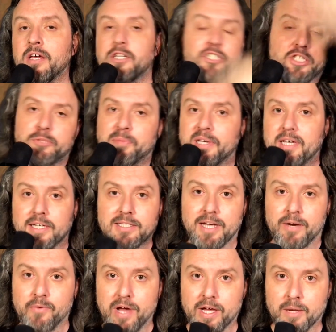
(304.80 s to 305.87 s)
just because
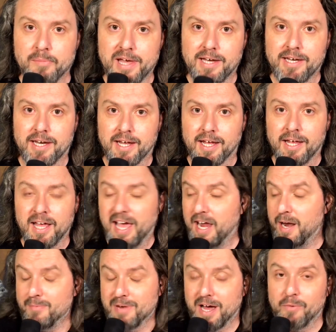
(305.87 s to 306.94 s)
I recommended it. And
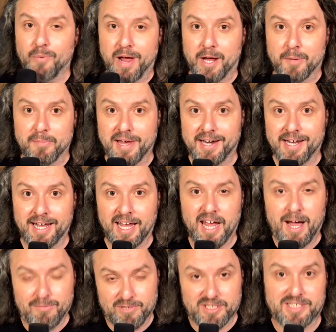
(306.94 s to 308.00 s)
I'm not recommending it.
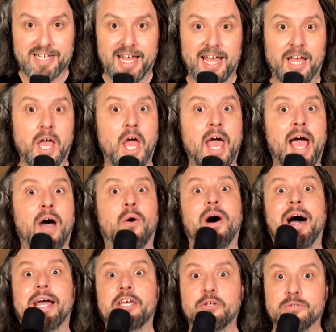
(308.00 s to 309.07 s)
I'm just saying how
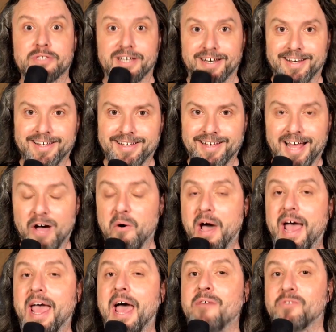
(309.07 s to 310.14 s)
I use it, how
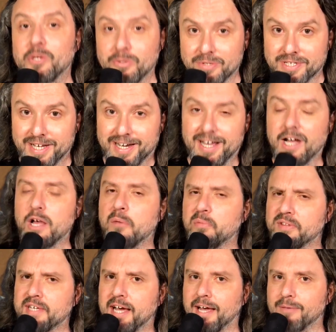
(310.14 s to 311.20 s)
I have used it a couple
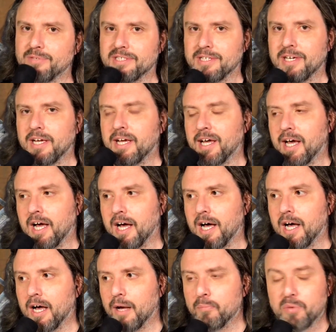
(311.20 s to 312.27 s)
times.
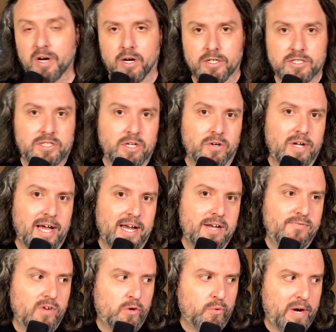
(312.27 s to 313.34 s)
But also kind
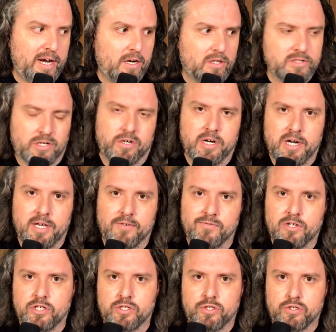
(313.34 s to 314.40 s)
of a great alternative
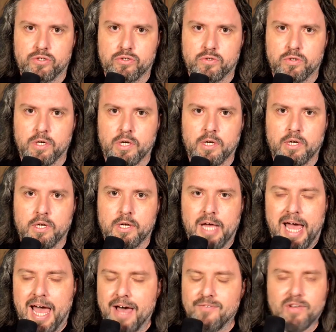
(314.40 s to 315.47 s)
to
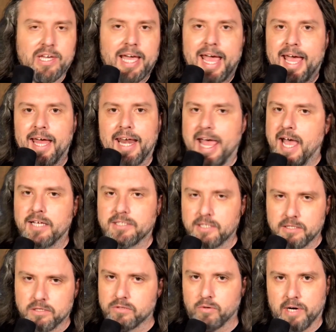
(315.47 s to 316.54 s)
having
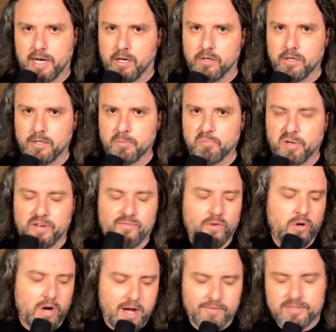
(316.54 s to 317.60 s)
antacids around. But if
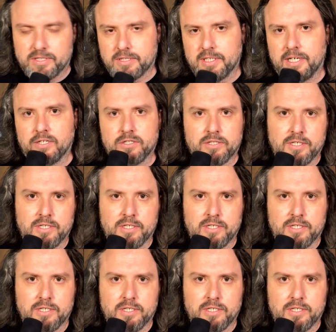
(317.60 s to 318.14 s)
you're obviously